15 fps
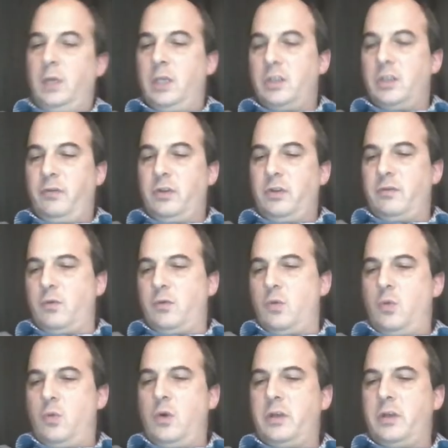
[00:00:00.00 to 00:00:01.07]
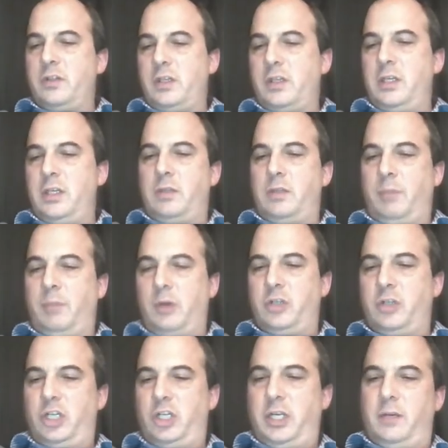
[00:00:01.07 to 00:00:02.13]
So first of all, what is the
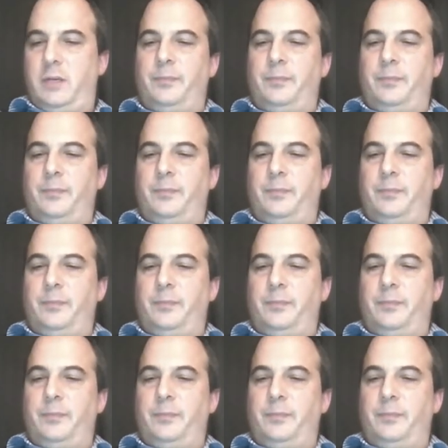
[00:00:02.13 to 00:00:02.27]
blockchain?